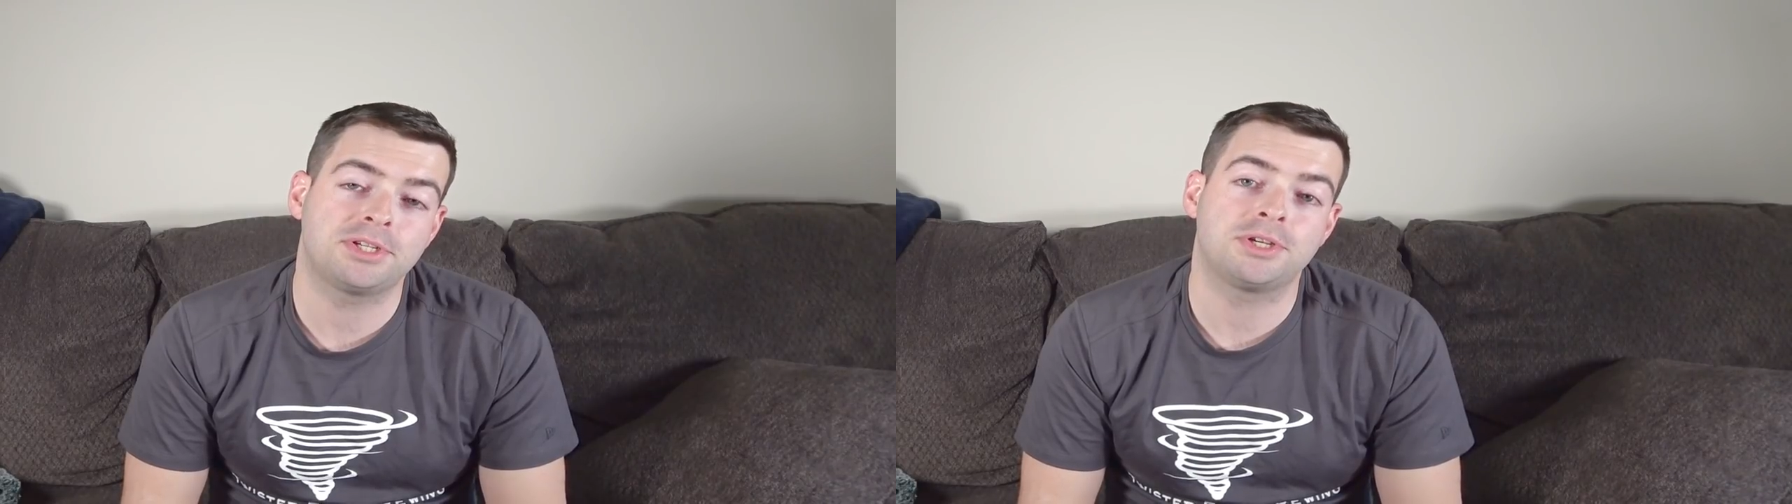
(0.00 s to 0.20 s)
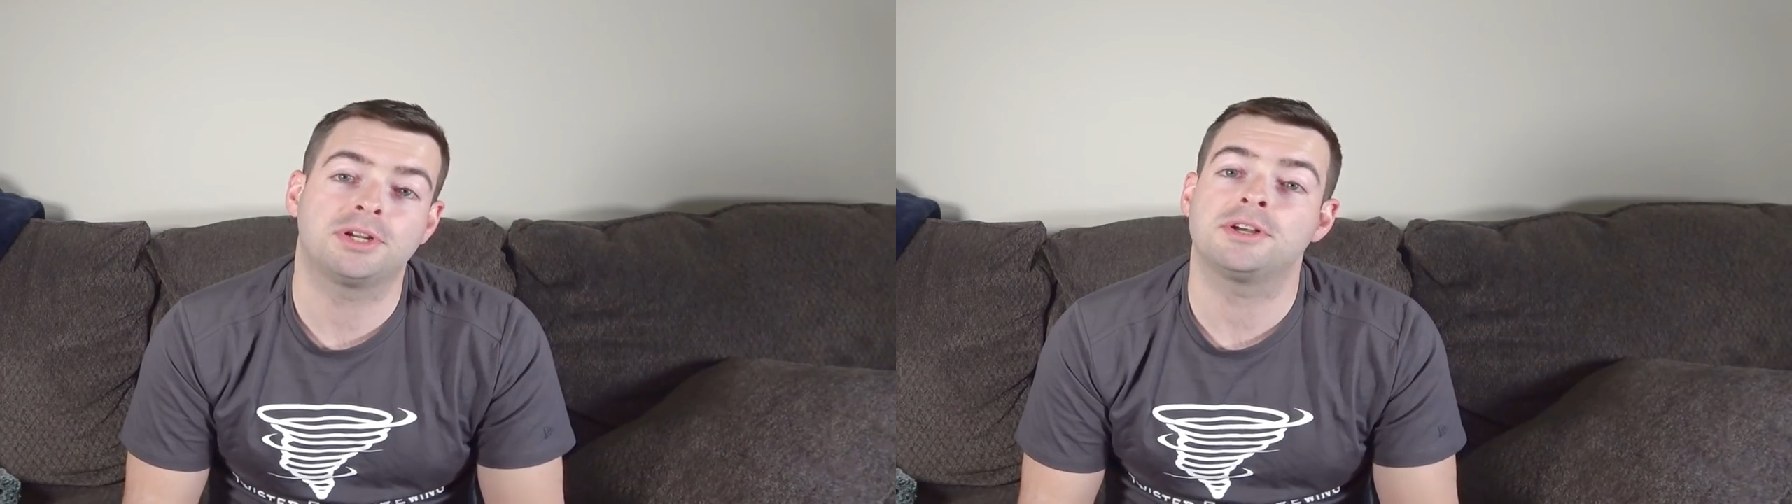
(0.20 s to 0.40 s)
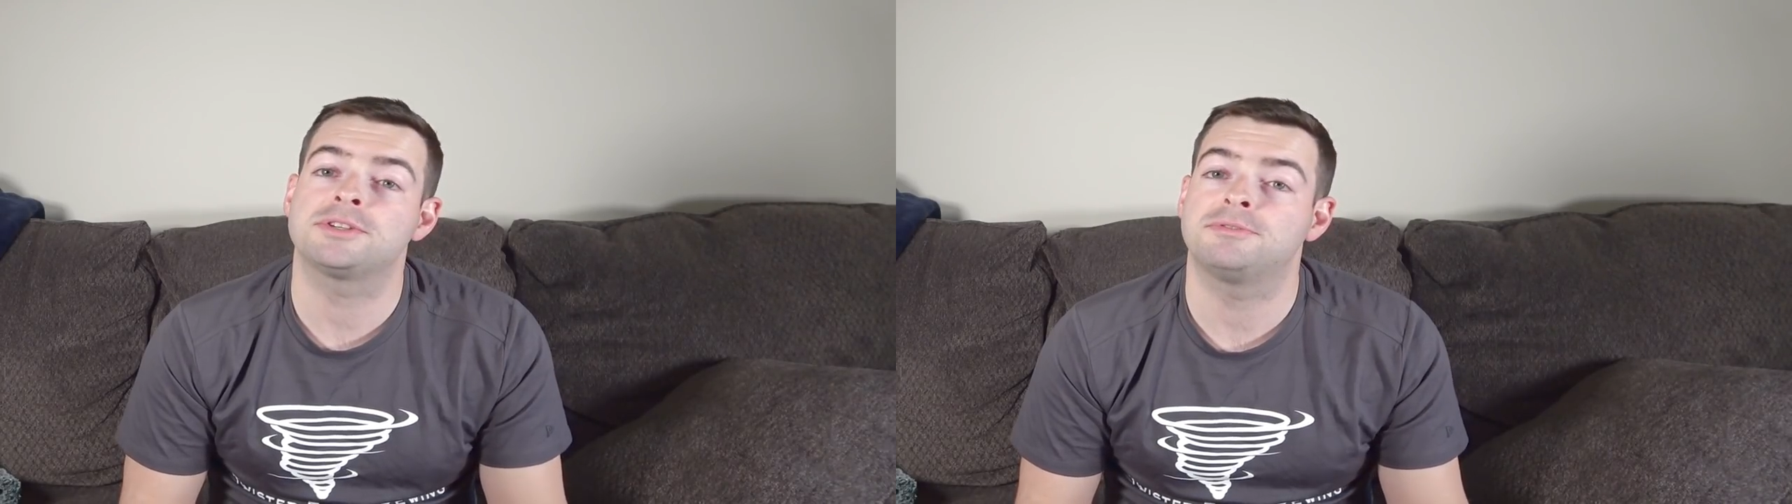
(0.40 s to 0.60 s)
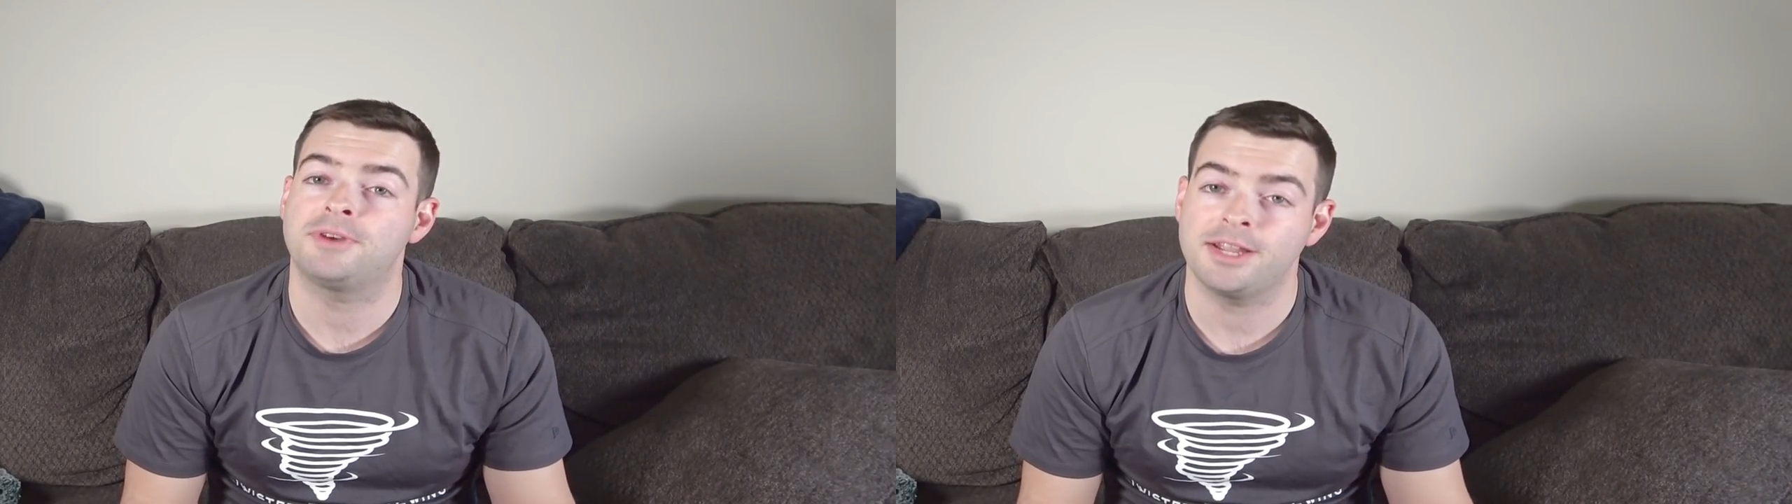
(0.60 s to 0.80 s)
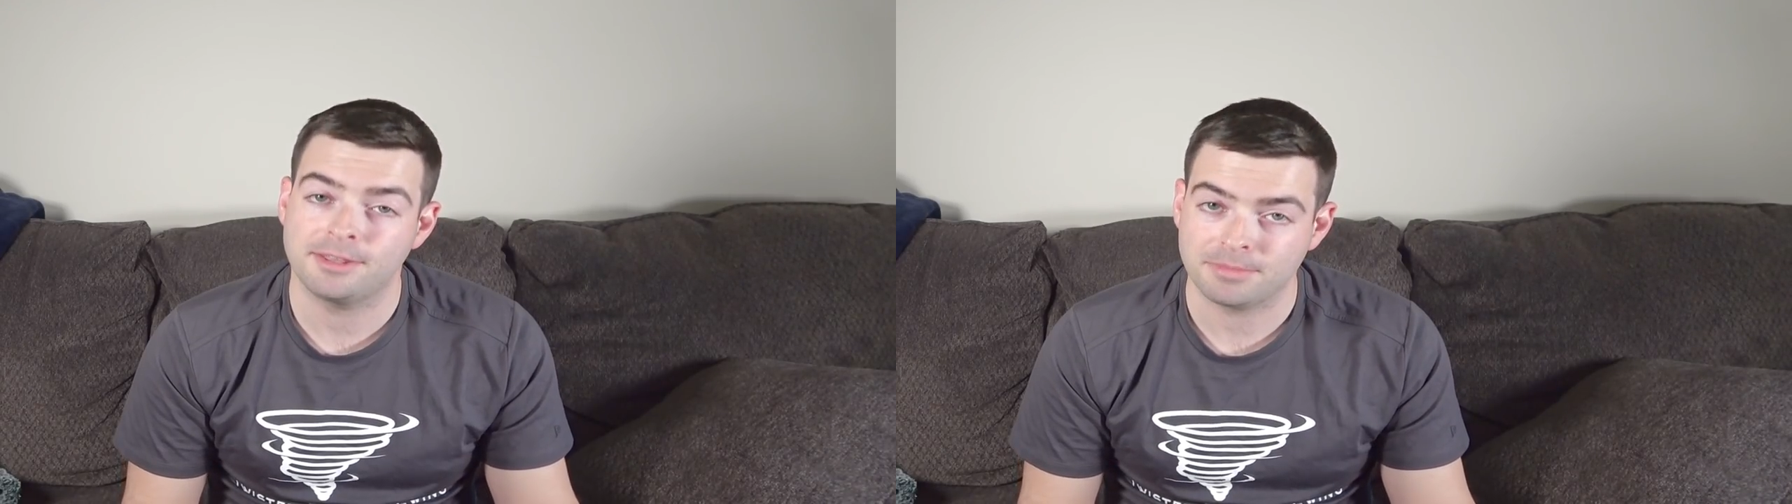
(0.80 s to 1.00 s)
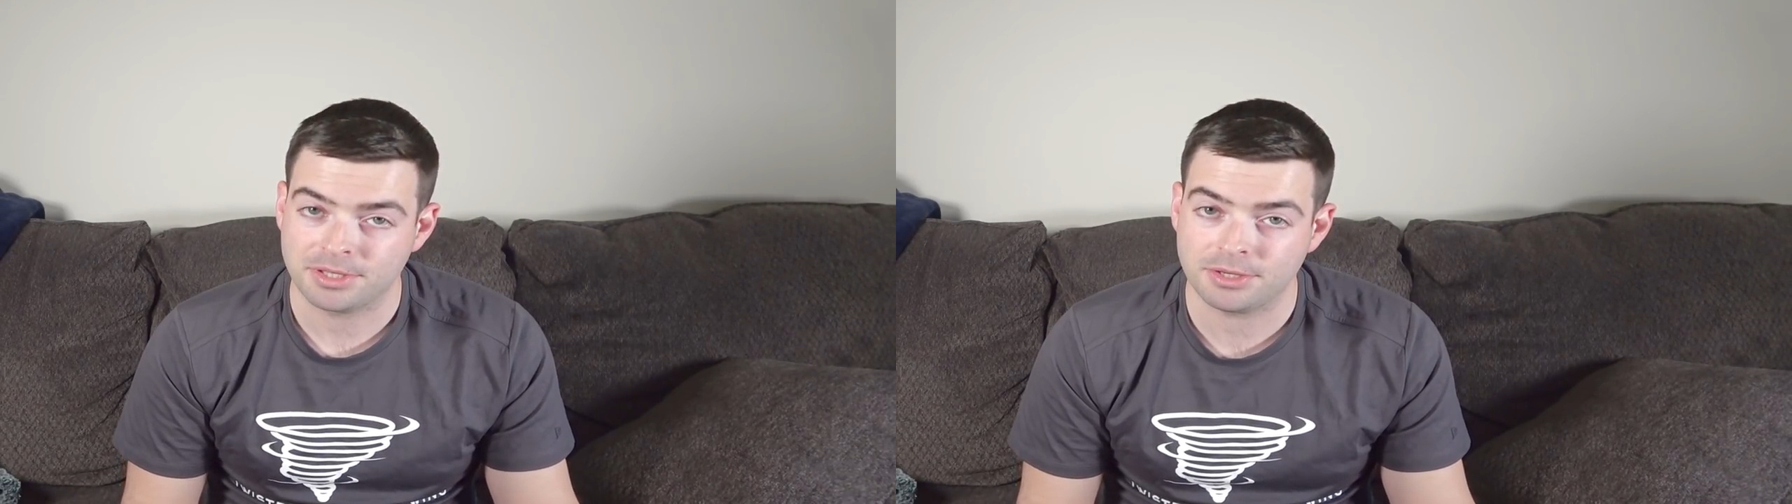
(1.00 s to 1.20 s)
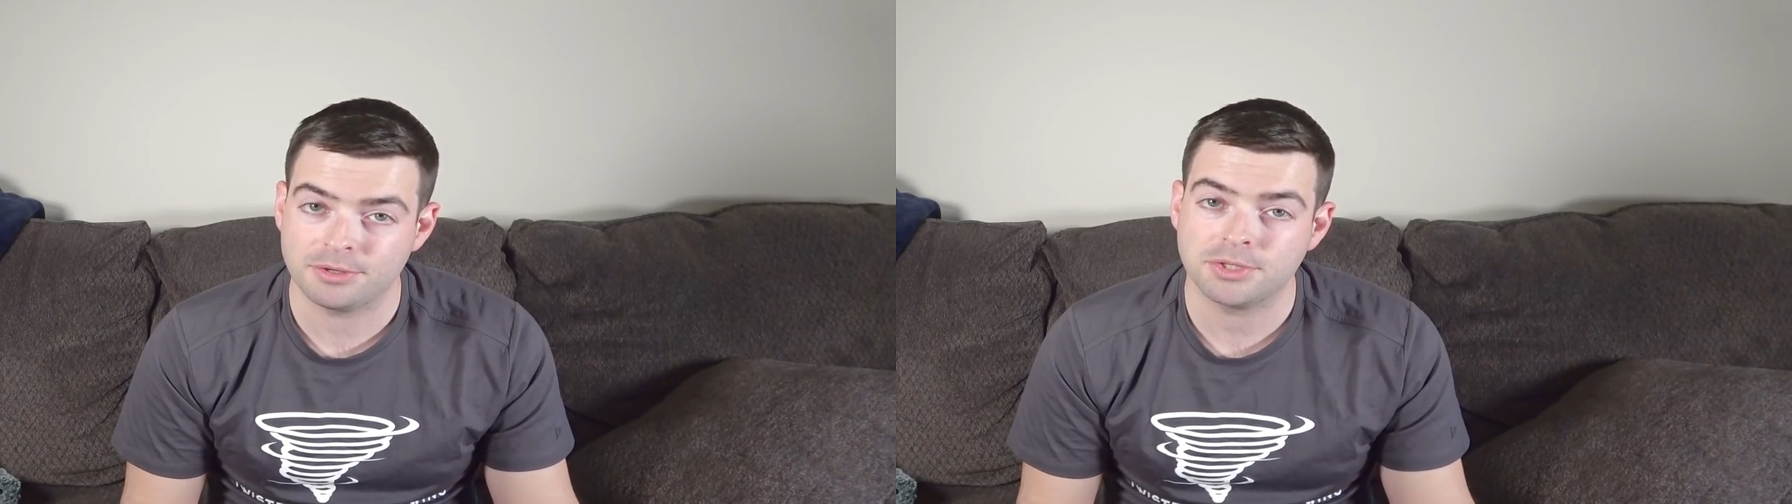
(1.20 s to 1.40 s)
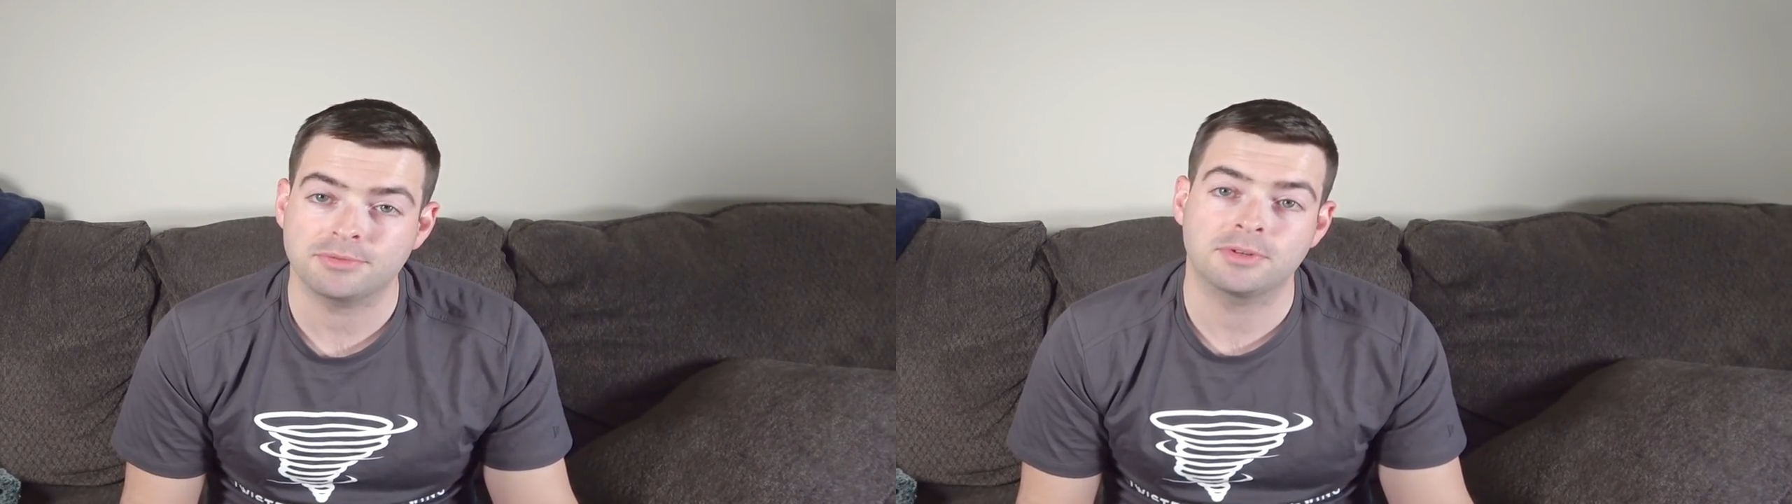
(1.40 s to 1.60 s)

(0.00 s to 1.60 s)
but you can also find them used